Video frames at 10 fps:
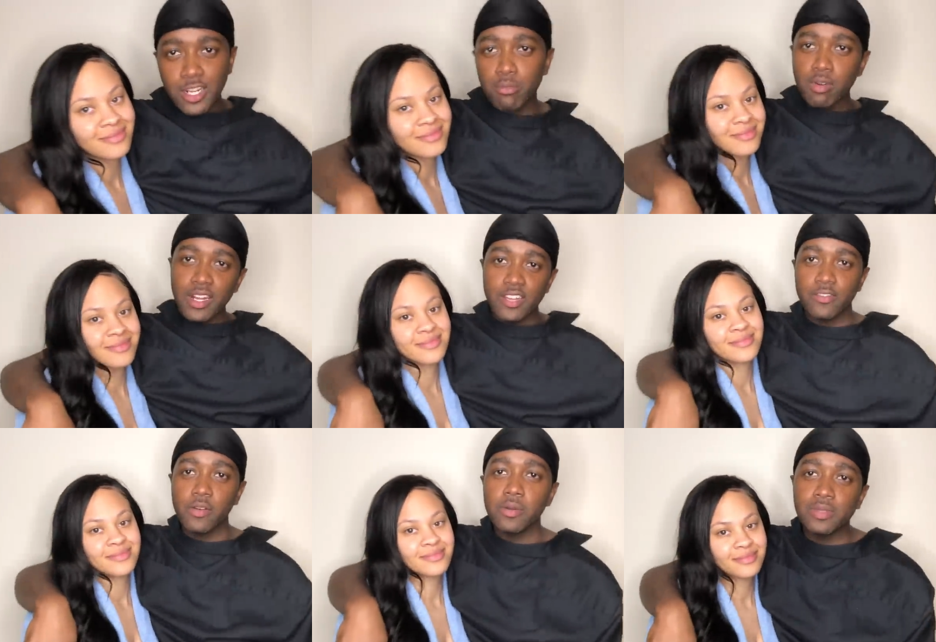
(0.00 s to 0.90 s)
Speaker 1: out to the brother. You
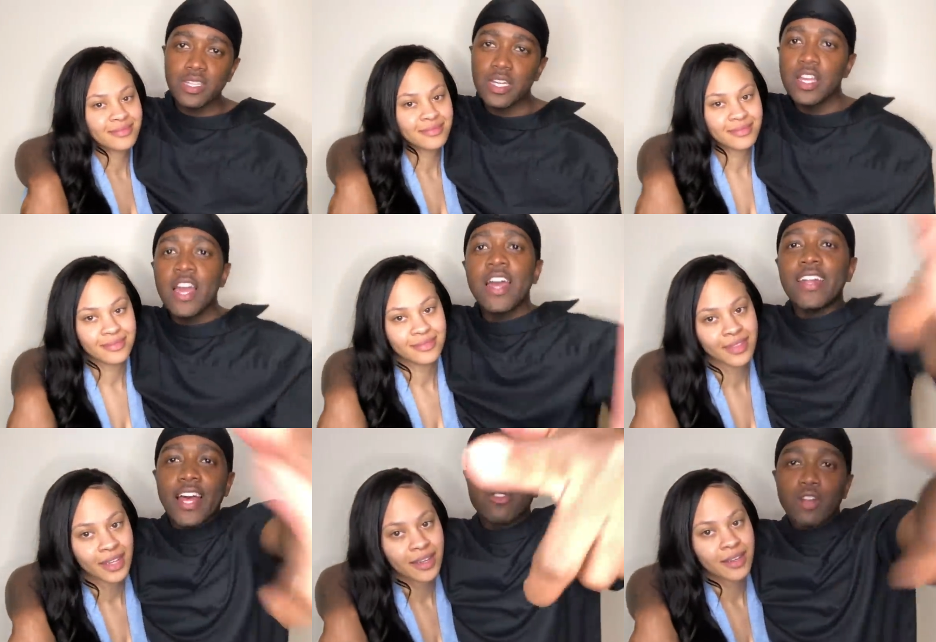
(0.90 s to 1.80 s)
feel what I'm saying?
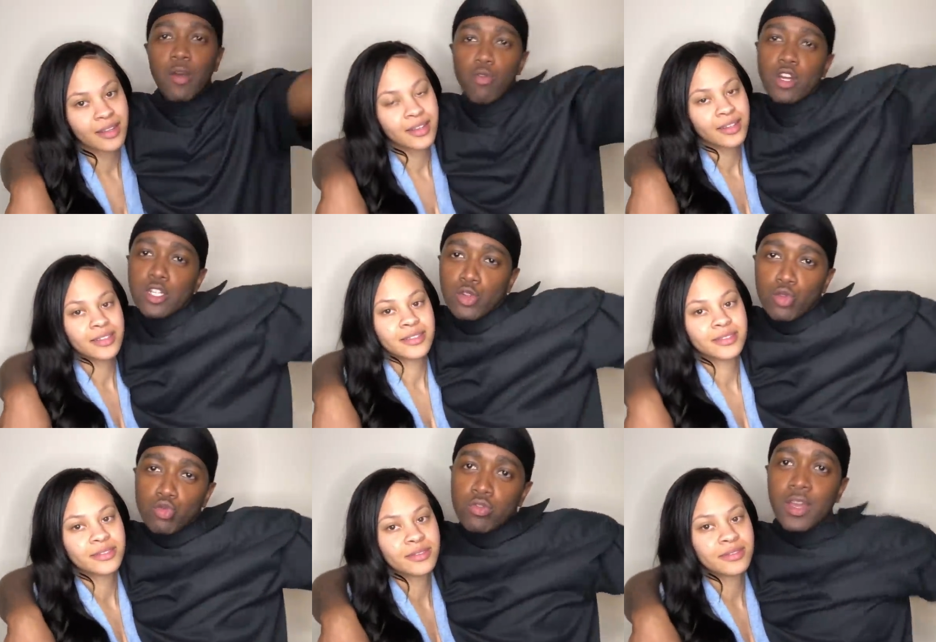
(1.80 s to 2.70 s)
That's what I wanted to
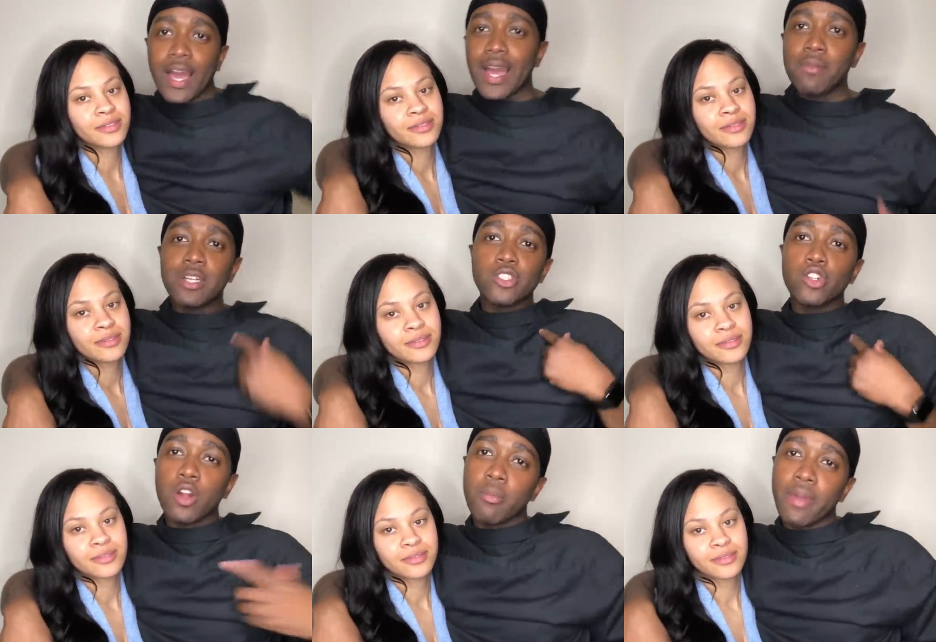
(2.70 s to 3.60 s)
do. I got my
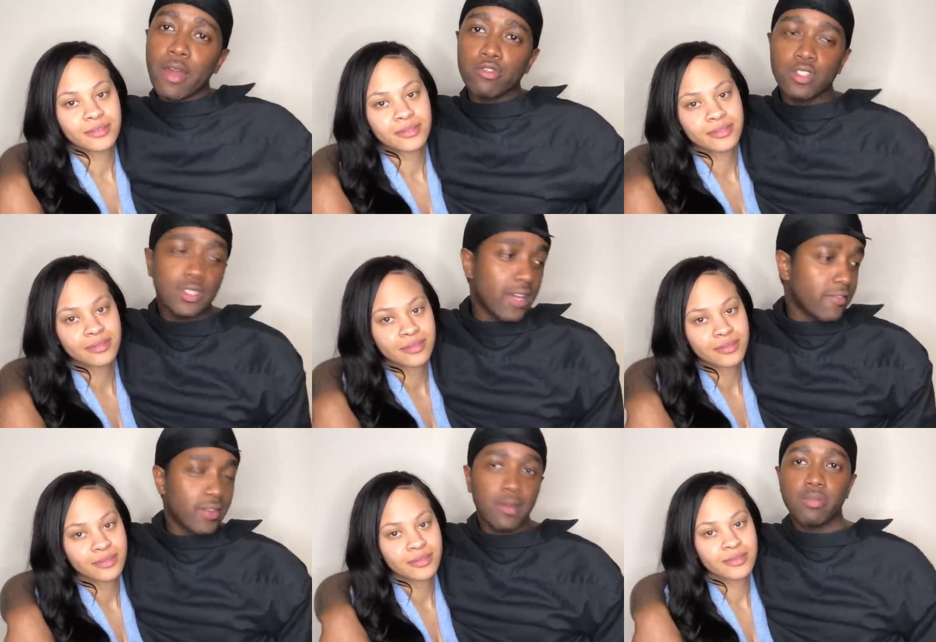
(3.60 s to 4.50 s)
shirt on backwards because I
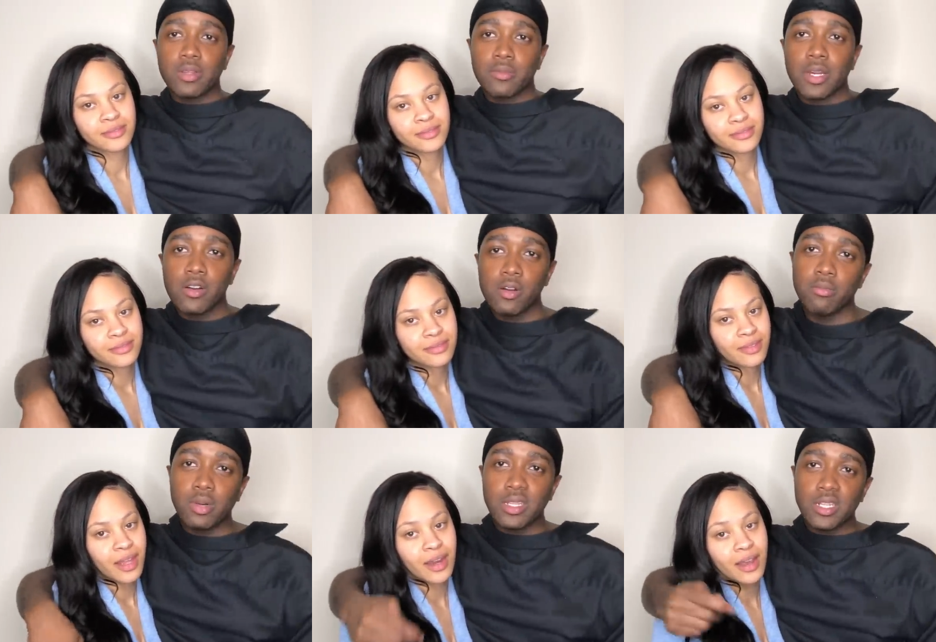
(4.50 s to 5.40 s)
didn't feel like putting it back on.
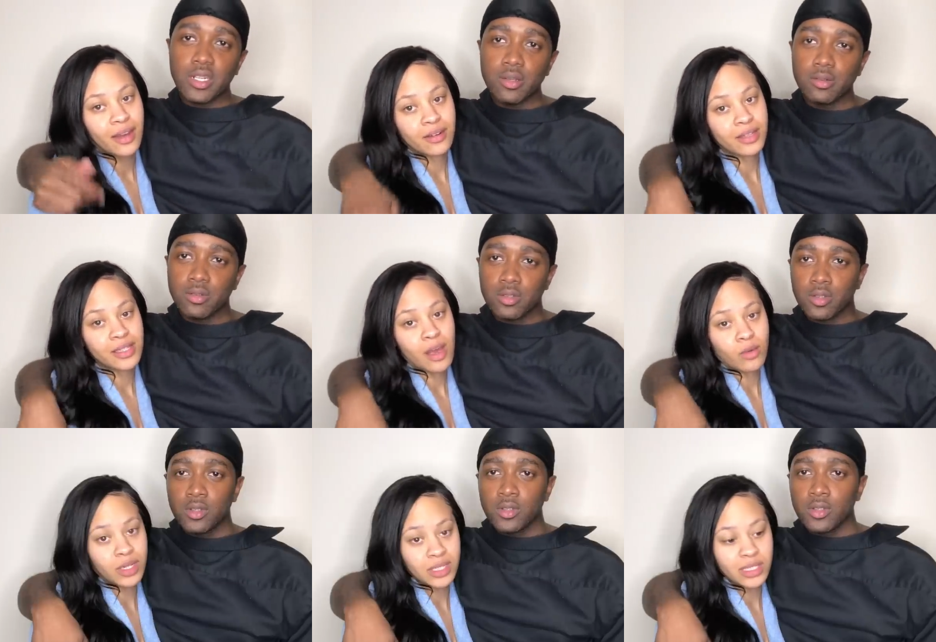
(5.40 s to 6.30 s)
And I got on a
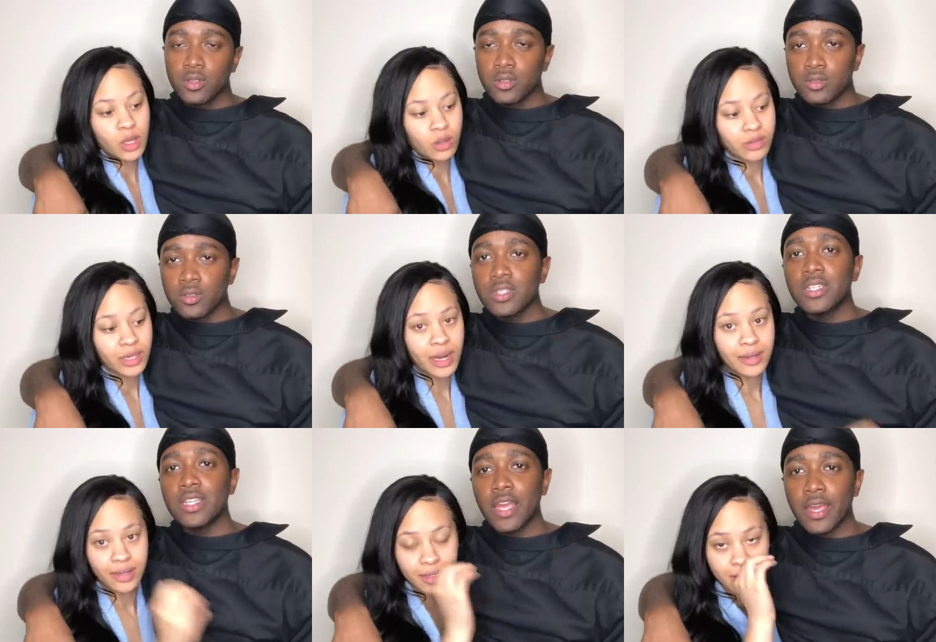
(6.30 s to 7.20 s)
Speaker 2: towel because it's cold and I
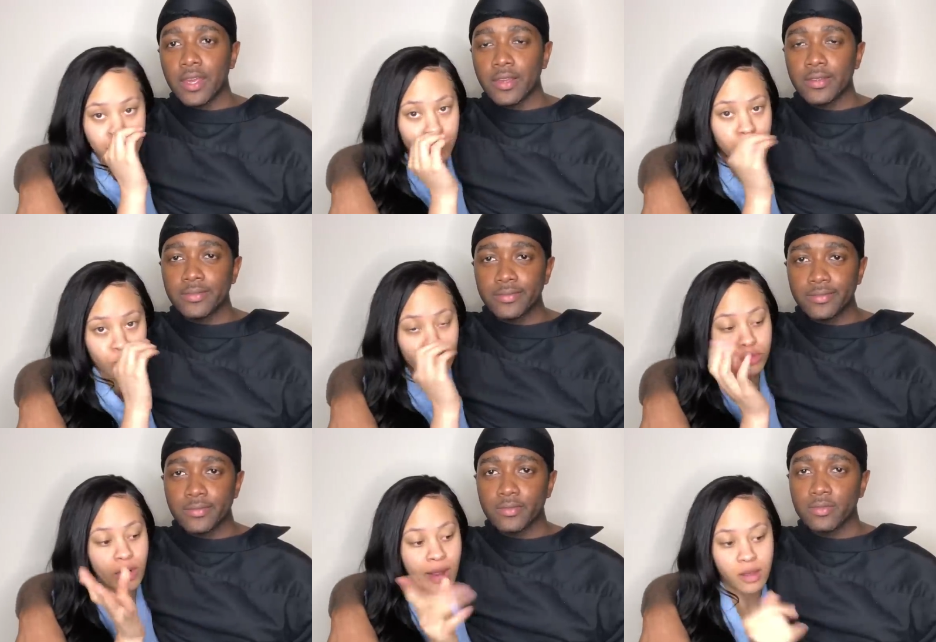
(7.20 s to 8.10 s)
needed yeah. to
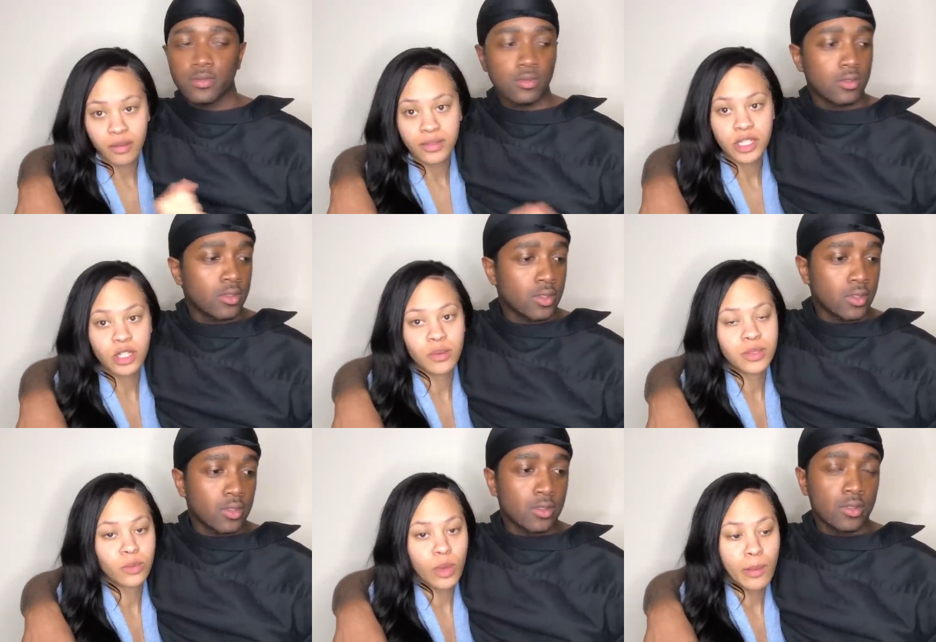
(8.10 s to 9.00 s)
dry off. That shirt
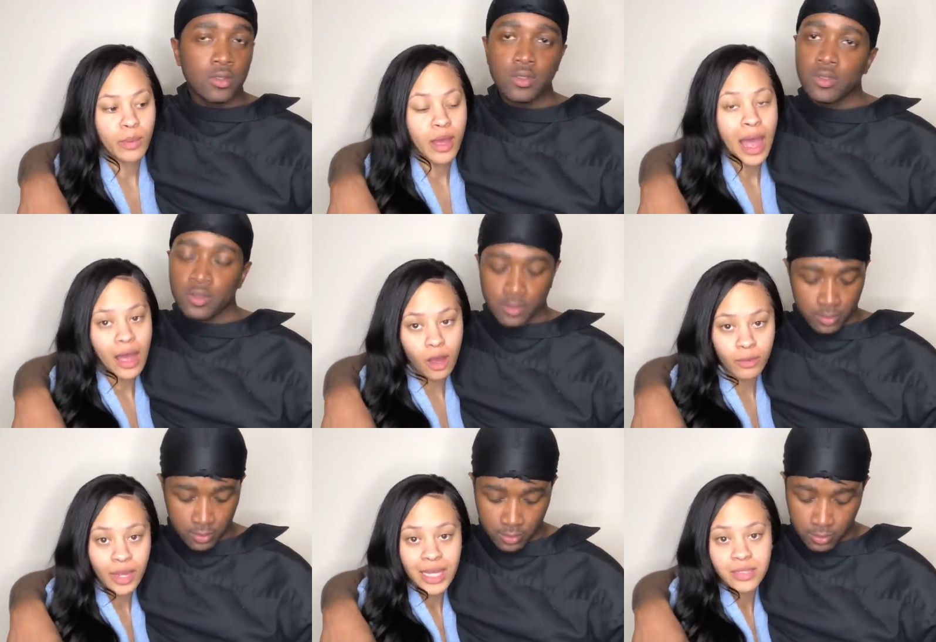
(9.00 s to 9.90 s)
was wet. But I hope
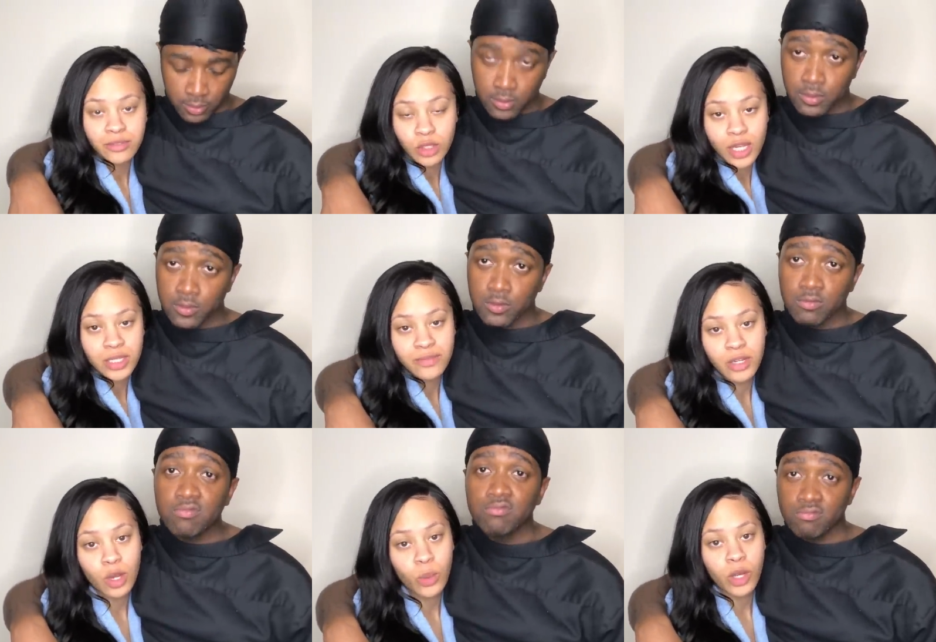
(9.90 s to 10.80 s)
you guys enjoyed this
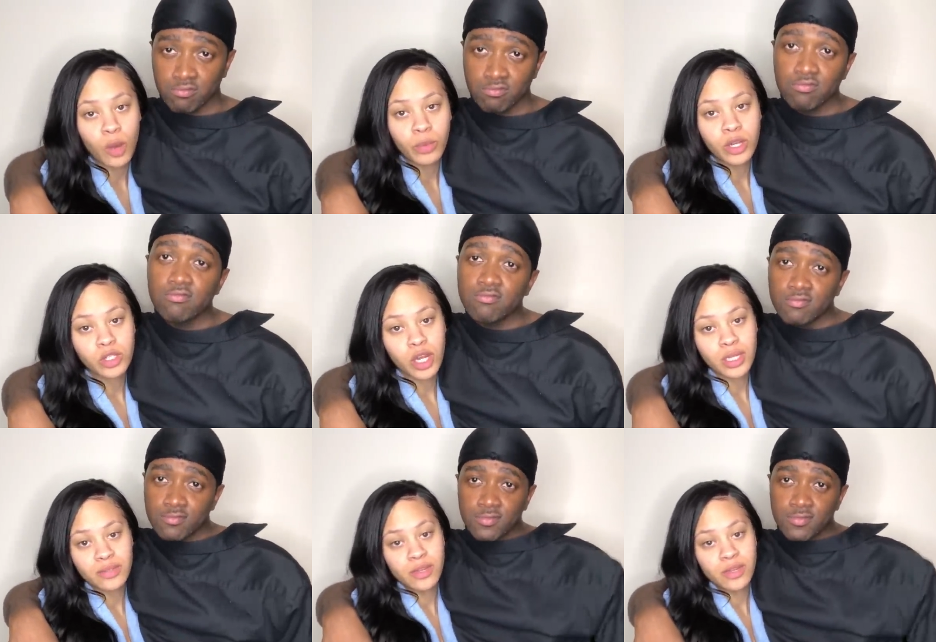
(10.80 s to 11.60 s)
video. We hope you enjoyed this